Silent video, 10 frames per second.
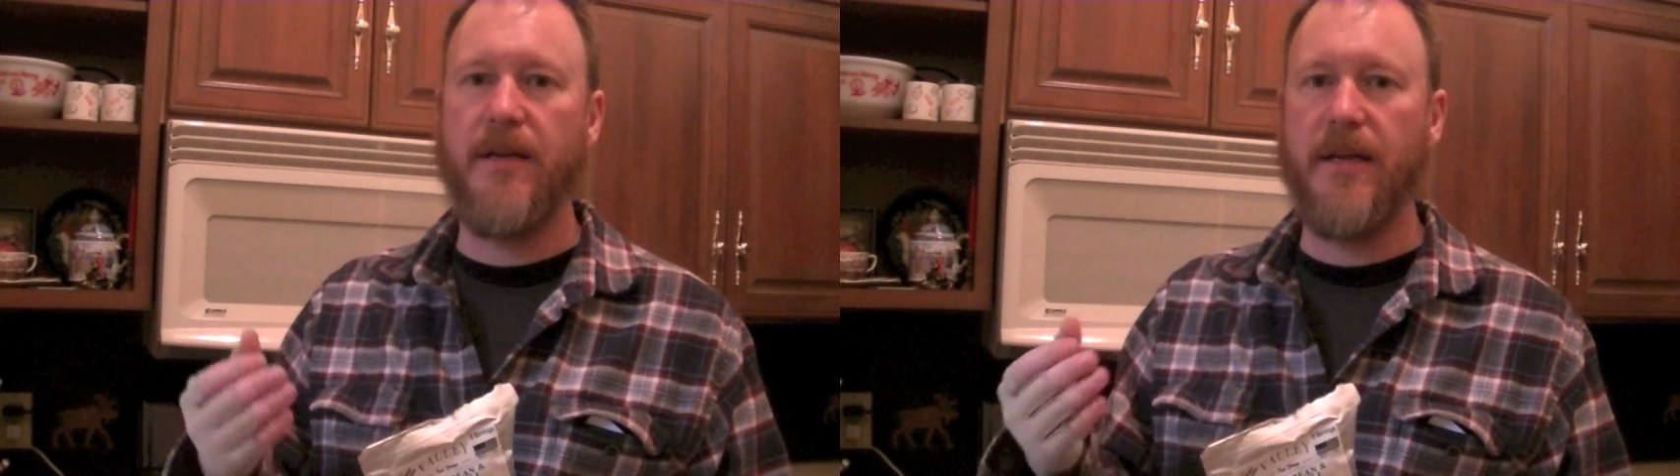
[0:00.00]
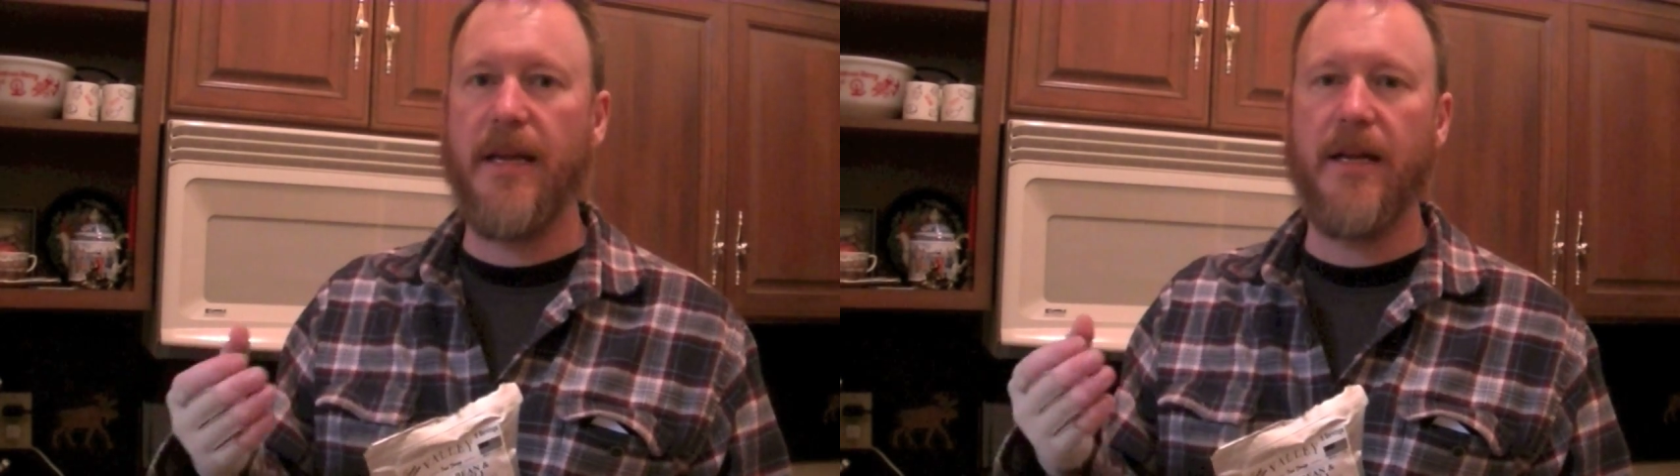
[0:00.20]

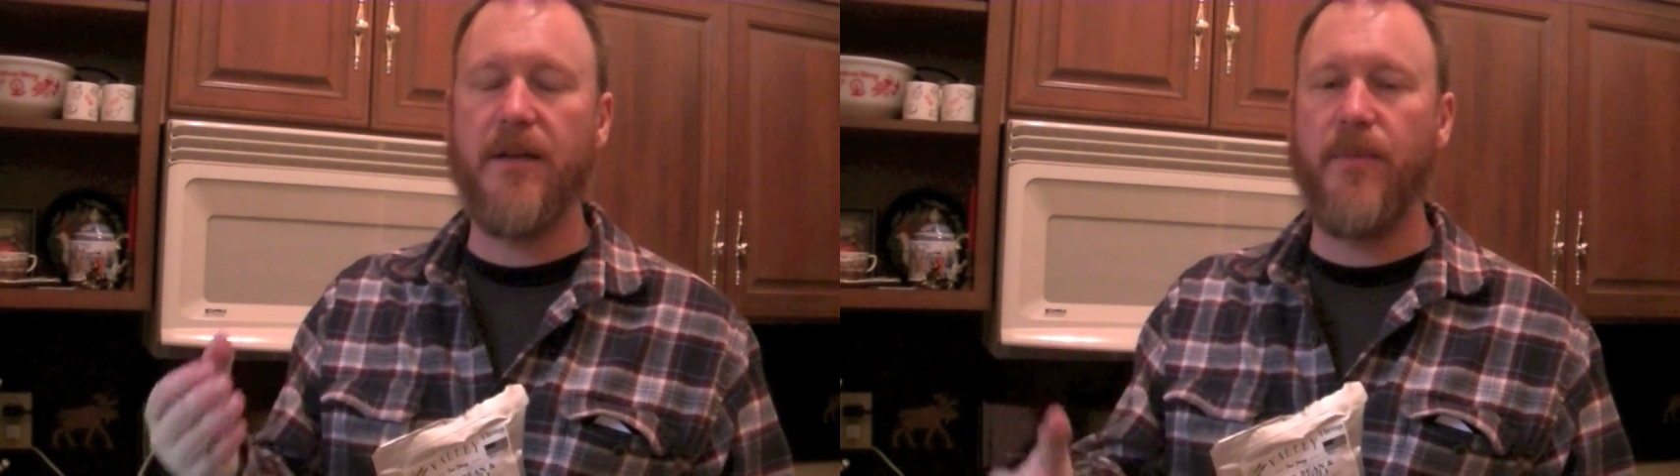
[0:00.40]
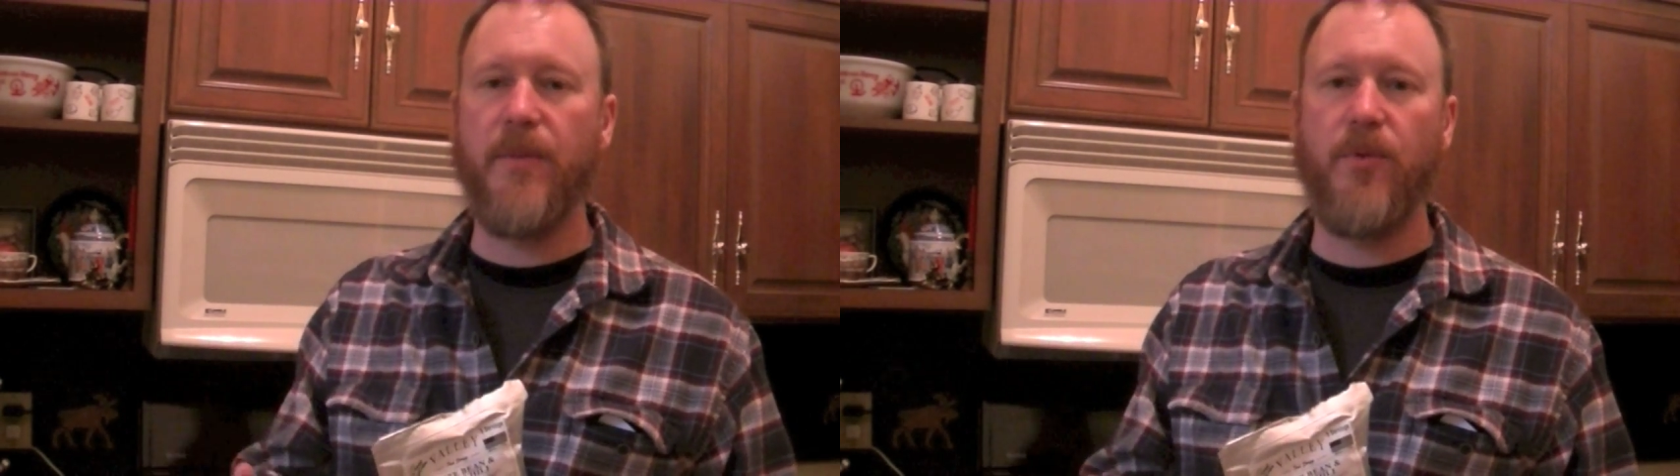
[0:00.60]
needed
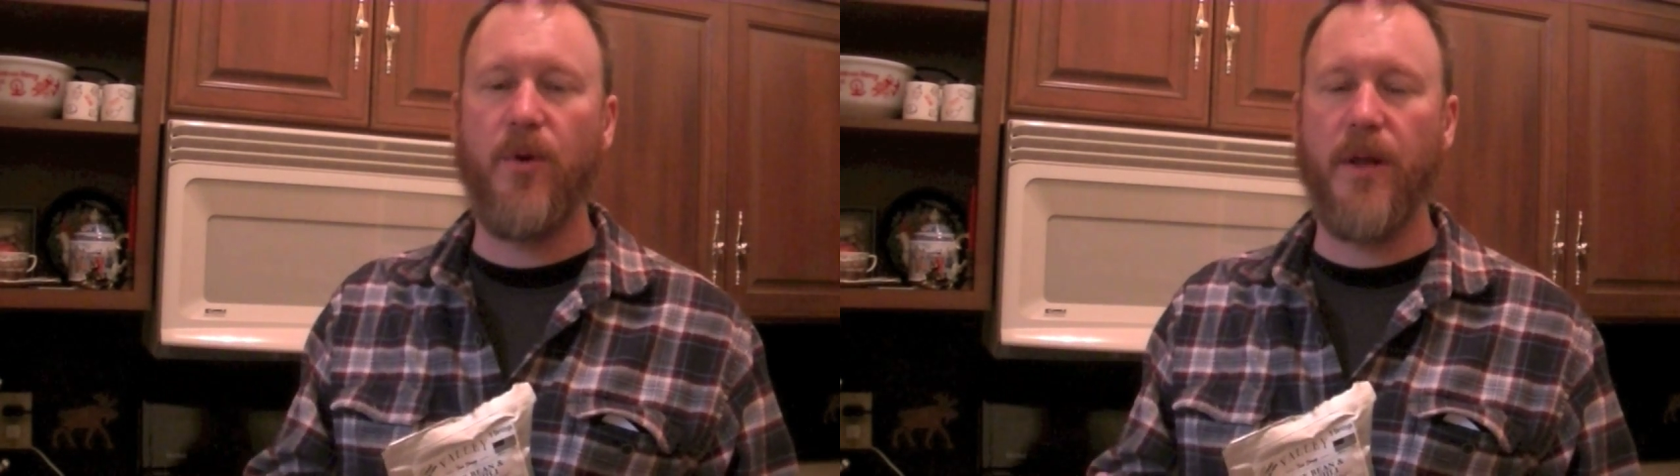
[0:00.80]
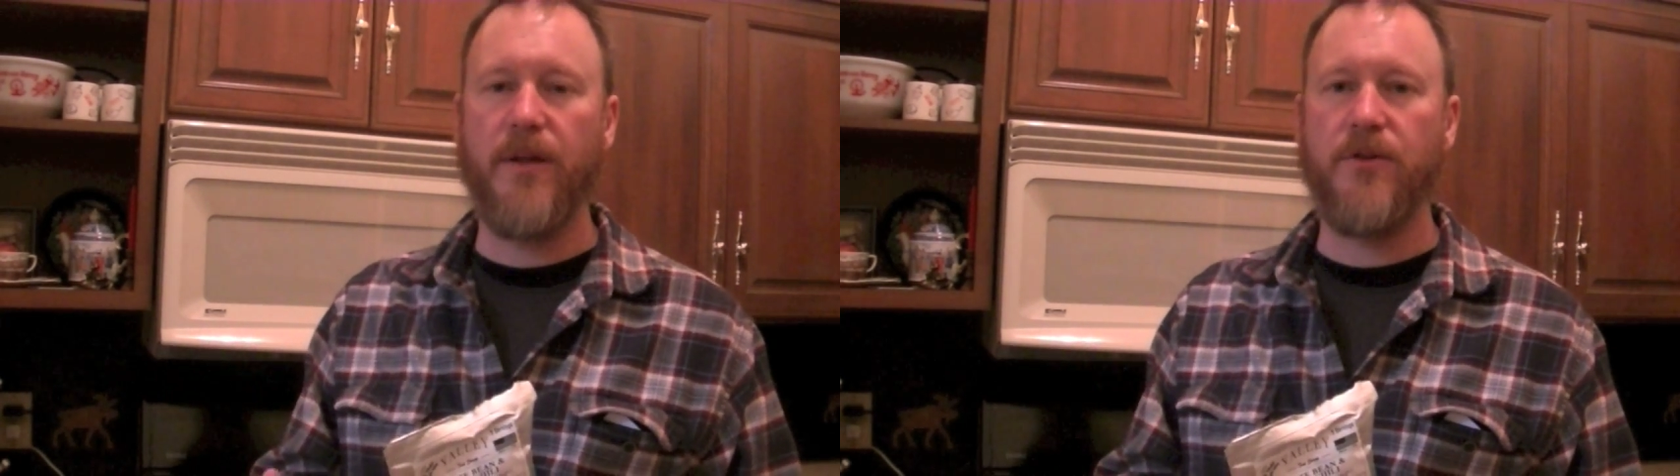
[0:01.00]
to be
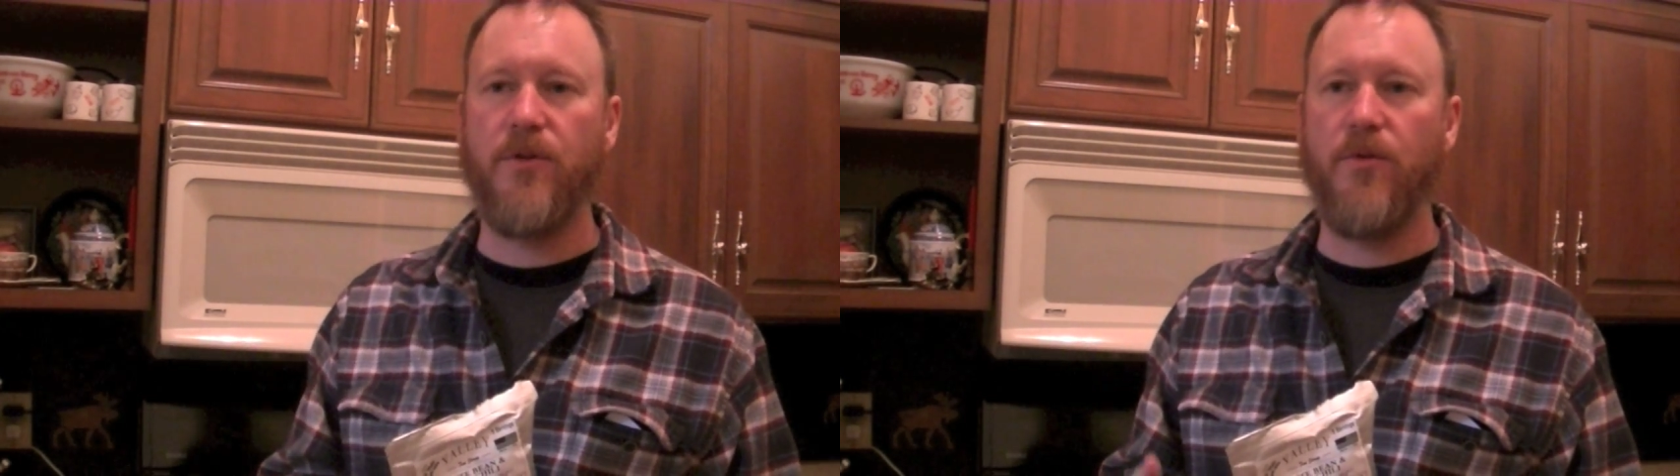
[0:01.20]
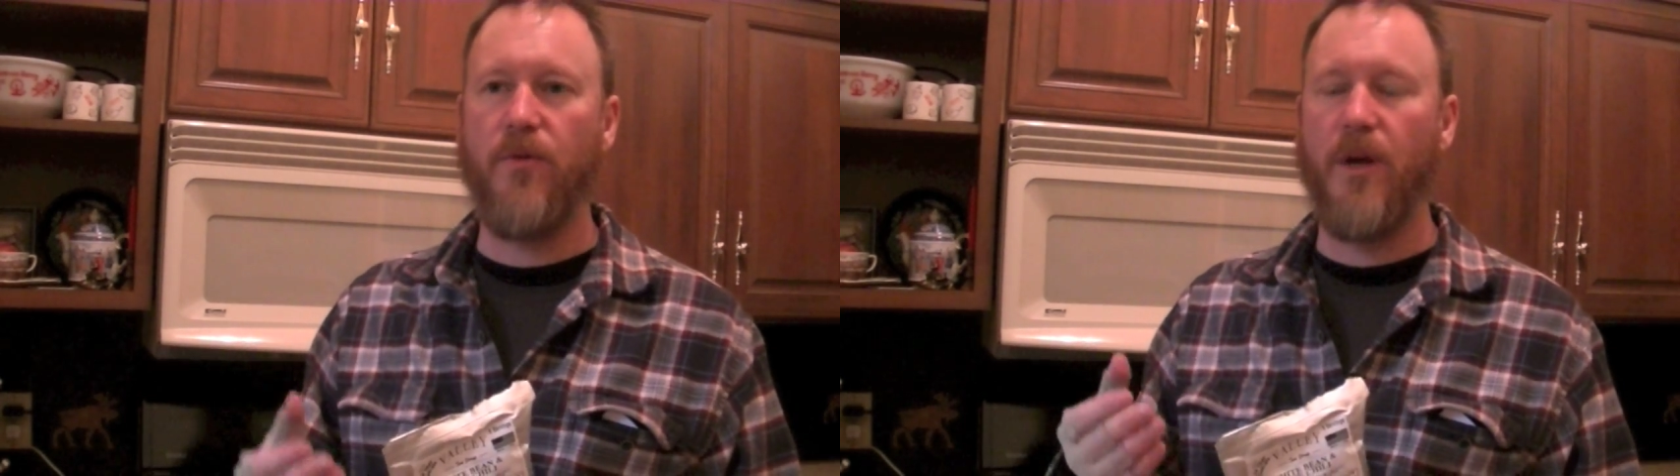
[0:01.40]
put
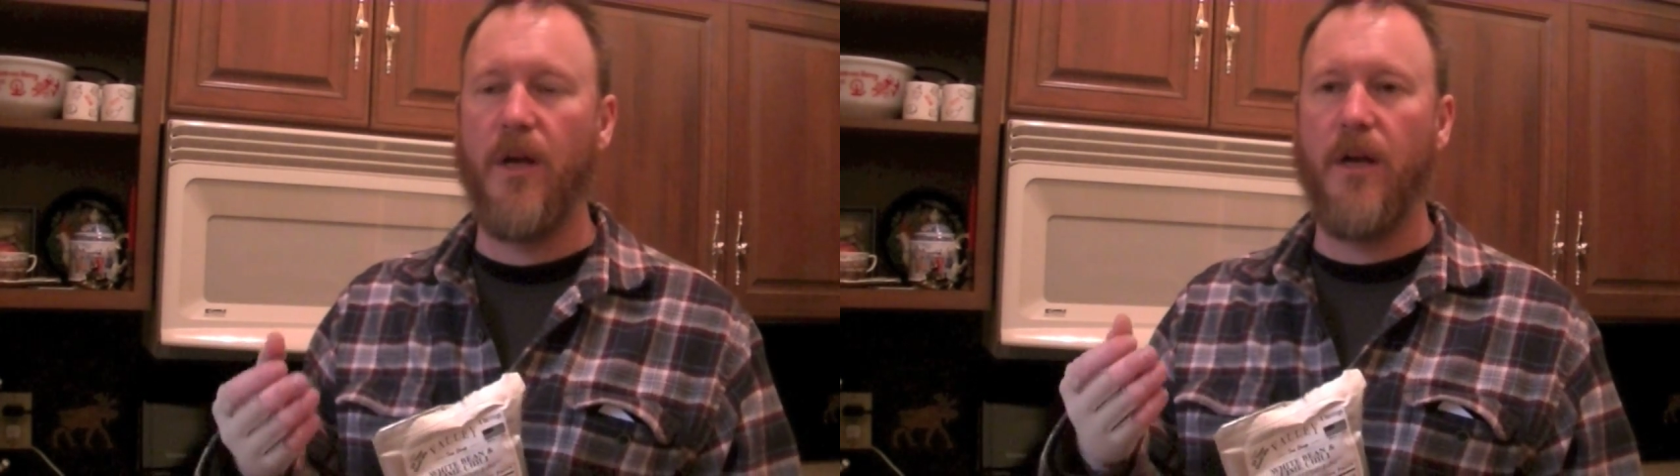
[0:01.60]
into